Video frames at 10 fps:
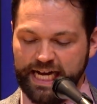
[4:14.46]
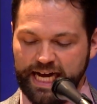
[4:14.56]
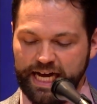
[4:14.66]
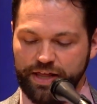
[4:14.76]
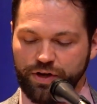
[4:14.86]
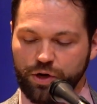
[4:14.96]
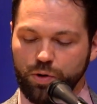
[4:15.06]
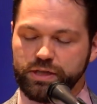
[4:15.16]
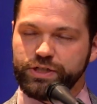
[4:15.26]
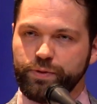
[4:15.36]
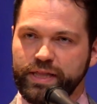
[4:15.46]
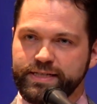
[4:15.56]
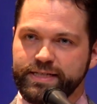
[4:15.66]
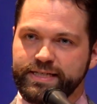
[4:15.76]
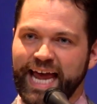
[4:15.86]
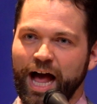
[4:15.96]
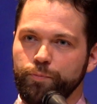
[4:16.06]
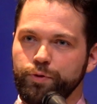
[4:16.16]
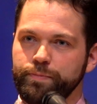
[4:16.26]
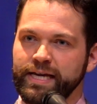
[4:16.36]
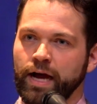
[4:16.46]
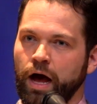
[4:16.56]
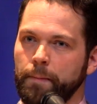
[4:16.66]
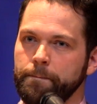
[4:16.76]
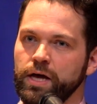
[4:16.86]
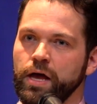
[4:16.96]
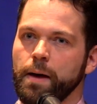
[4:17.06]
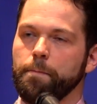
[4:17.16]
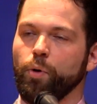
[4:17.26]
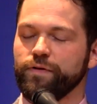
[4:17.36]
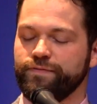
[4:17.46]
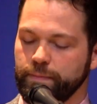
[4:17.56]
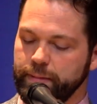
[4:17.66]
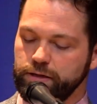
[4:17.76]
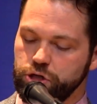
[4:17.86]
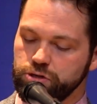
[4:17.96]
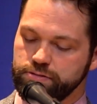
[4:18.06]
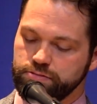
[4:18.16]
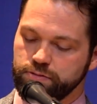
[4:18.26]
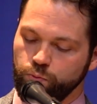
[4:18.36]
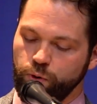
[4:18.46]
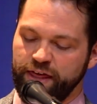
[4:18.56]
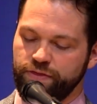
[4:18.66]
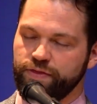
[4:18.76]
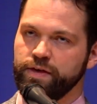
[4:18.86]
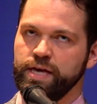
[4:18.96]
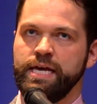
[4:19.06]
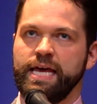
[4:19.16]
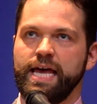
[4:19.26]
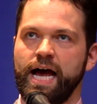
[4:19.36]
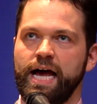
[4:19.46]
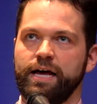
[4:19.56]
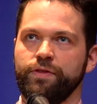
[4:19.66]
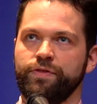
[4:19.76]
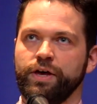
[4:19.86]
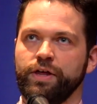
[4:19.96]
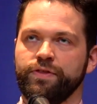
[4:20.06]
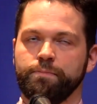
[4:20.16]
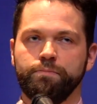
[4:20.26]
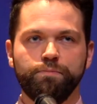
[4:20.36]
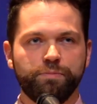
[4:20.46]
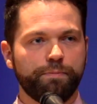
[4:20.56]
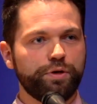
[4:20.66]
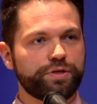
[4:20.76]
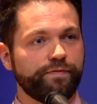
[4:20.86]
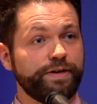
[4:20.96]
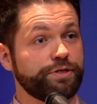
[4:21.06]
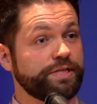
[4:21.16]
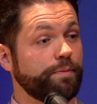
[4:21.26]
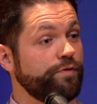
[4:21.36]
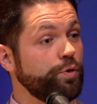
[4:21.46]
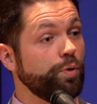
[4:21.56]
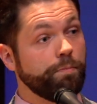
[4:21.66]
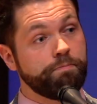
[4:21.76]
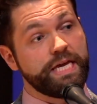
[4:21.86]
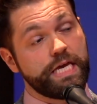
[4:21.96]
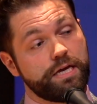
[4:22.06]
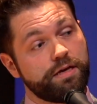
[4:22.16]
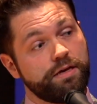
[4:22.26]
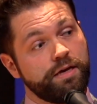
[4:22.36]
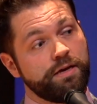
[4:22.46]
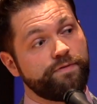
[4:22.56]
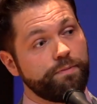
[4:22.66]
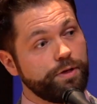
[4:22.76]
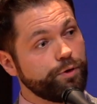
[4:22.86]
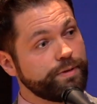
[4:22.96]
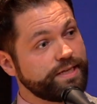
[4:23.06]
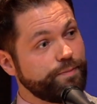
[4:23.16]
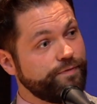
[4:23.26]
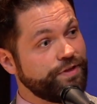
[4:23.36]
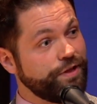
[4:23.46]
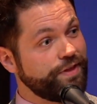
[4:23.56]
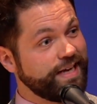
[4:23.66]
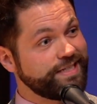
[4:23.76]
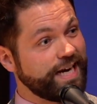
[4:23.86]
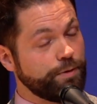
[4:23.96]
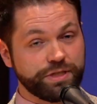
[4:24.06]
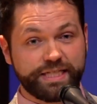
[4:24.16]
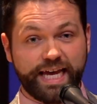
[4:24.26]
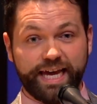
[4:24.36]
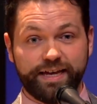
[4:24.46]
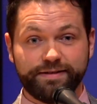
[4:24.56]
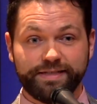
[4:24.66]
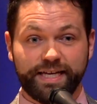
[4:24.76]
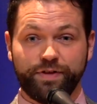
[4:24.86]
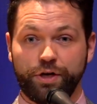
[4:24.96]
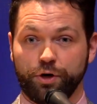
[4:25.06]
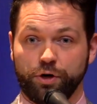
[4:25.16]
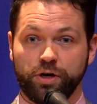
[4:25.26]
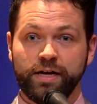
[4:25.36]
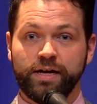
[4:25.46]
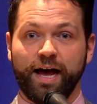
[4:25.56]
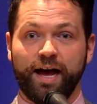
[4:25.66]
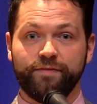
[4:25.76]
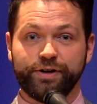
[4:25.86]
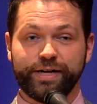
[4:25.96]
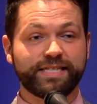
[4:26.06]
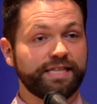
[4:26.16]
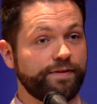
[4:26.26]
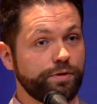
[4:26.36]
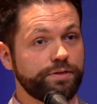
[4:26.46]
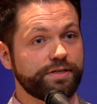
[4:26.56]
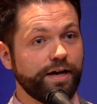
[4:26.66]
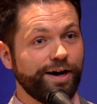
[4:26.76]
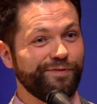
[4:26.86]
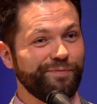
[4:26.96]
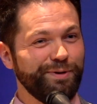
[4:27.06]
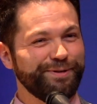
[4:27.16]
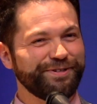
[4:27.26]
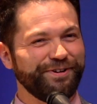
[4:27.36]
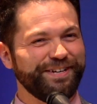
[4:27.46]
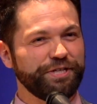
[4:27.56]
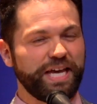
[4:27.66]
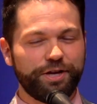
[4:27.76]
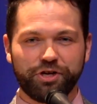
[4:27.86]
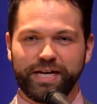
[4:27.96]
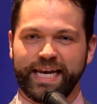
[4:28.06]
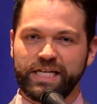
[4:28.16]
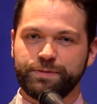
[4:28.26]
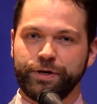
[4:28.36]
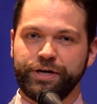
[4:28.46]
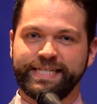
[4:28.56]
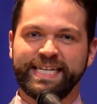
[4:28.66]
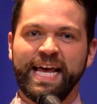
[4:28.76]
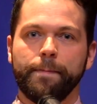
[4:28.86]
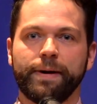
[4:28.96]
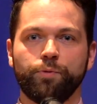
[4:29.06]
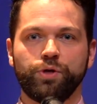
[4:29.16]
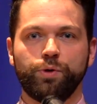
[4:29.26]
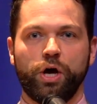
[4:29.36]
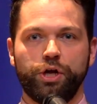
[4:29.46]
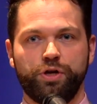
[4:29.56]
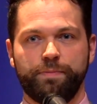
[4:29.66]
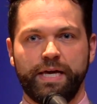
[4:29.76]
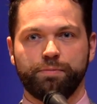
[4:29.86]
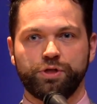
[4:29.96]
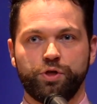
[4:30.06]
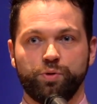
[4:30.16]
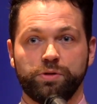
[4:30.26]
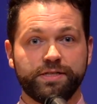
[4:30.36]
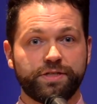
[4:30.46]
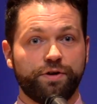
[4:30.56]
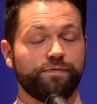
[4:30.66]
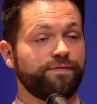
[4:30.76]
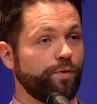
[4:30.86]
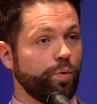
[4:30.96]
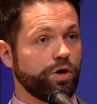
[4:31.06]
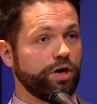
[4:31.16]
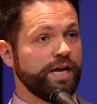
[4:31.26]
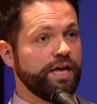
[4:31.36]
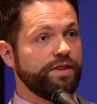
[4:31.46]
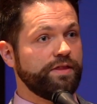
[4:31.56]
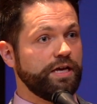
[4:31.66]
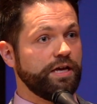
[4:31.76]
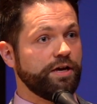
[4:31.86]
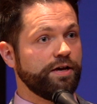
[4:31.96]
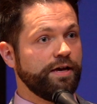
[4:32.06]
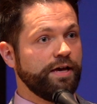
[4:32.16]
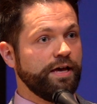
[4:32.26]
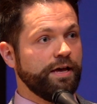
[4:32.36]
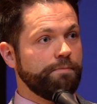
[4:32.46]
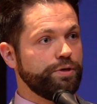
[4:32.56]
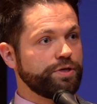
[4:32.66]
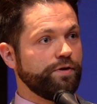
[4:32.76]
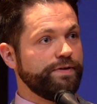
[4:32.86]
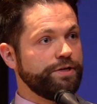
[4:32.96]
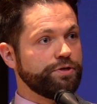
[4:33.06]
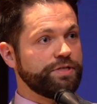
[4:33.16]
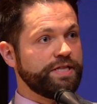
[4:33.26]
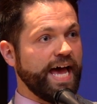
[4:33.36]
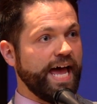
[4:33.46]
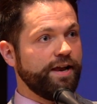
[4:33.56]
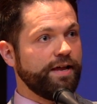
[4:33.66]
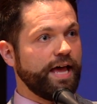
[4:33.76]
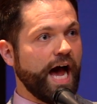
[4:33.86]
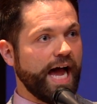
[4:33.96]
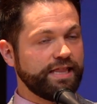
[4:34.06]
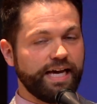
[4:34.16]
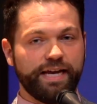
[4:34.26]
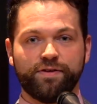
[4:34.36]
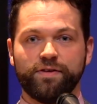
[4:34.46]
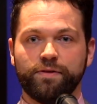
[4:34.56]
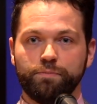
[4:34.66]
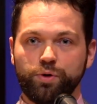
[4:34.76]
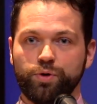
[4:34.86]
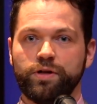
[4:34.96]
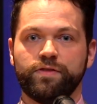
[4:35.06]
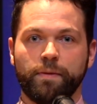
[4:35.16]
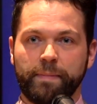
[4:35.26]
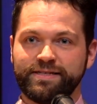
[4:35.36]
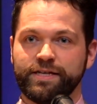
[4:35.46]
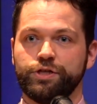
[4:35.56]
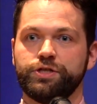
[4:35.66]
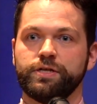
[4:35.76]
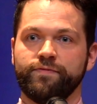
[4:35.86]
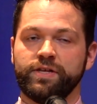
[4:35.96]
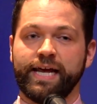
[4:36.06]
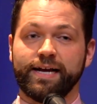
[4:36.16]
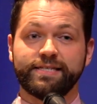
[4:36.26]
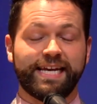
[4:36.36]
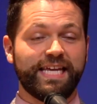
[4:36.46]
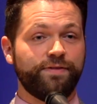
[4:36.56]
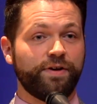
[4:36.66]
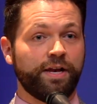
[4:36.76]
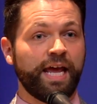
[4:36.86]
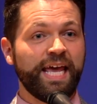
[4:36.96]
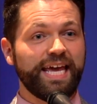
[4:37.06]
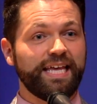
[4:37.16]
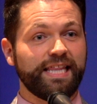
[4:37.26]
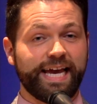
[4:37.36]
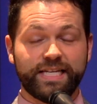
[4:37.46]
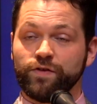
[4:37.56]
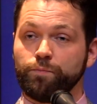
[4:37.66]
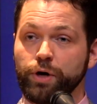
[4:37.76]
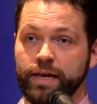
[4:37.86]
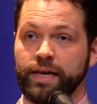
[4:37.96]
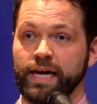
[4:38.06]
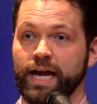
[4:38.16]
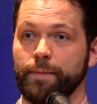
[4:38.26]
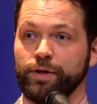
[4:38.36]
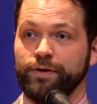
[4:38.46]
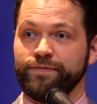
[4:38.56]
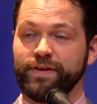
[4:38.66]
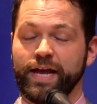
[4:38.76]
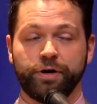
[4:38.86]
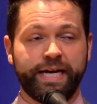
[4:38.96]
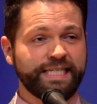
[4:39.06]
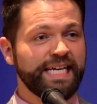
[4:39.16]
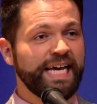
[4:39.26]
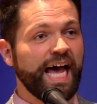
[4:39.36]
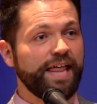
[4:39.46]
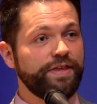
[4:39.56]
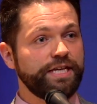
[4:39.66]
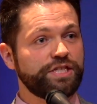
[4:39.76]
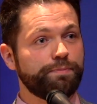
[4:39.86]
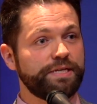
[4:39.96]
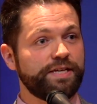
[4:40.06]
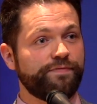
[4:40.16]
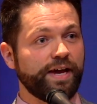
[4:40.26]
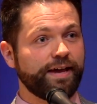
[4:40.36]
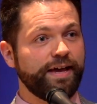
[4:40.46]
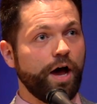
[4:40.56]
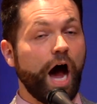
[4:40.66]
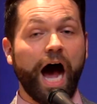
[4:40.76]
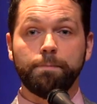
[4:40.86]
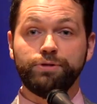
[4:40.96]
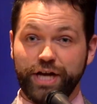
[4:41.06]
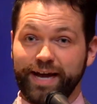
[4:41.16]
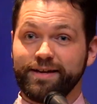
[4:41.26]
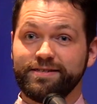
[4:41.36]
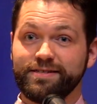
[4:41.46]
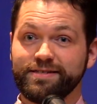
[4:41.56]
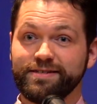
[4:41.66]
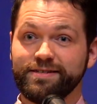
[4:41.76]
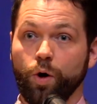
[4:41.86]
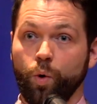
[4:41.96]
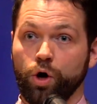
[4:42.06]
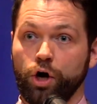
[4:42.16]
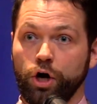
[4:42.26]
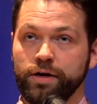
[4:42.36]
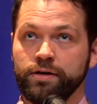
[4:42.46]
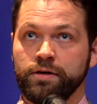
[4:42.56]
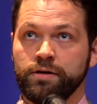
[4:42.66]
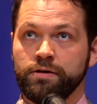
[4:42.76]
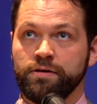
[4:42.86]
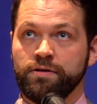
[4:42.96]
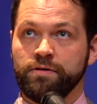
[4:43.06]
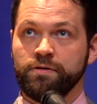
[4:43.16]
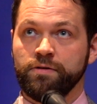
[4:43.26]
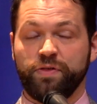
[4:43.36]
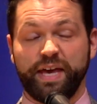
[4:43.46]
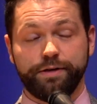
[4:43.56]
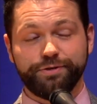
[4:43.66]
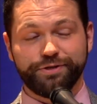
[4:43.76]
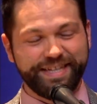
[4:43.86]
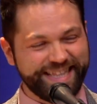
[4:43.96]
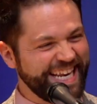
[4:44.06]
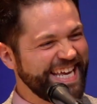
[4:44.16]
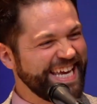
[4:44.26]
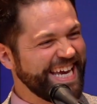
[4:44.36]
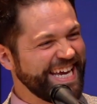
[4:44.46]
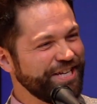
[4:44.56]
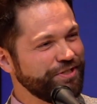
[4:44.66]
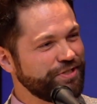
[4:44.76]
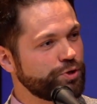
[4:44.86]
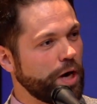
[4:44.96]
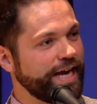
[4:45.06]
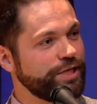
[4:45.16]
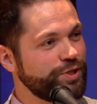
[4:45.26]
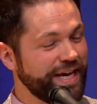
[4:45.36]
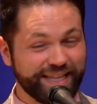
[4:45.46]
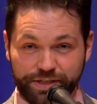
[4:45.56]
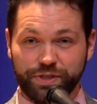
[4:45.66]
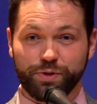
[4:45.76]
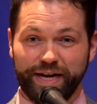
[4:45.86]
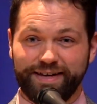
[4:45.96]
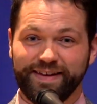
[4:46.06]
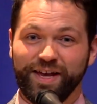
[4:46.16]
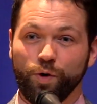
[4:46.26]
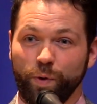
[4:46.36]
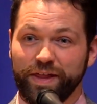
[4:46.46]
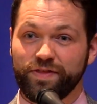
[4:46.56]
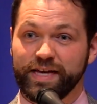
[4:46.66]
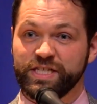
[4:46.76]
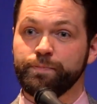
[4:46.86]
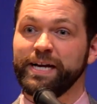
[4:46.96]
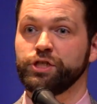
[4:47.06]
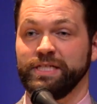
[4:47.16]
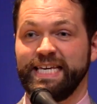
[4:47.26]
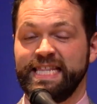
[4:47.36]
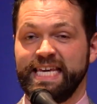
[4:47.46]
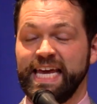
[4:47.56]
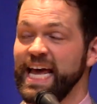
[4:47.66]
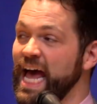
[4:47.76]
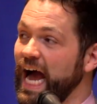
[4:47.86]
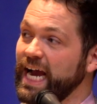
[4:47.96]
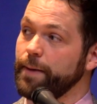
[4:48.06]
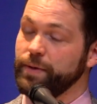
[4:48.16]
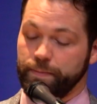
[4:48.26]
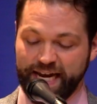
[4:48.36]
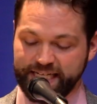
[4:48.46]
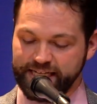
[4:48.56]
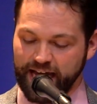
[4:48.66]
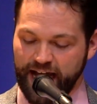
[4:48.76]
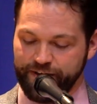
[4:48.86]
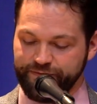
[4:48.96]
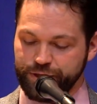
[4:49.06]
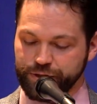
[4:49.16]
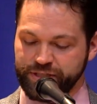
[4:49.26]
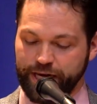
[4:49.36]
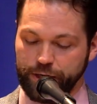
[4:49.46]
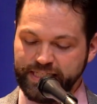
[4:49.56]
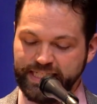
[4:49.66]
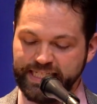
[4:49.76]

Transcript: Uh, the goal in doing this is to help you become more familiar with uh, the, the, the, musical features. Some of you will be familiar with some of the things that I will say, given your uh, various levels of musical education and experience, but I really want you to be able to listen for the musical features that highlight the mood, the message of the text, and even in the case of Britten, in a couple of areas, the specific objects or things that he is trying to illustrate with, especially the accompaniment uh, features there.